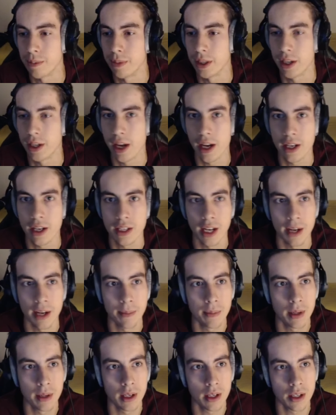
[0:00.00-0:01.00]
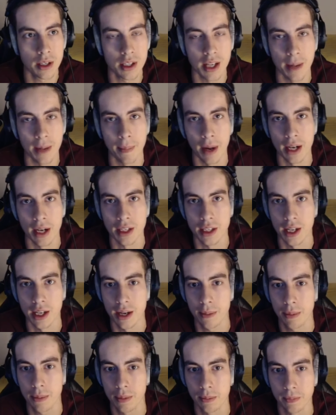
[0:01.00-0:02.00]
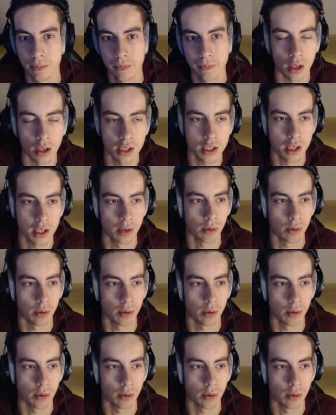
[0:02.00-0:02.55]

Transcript: big key type beat step by step. Let's get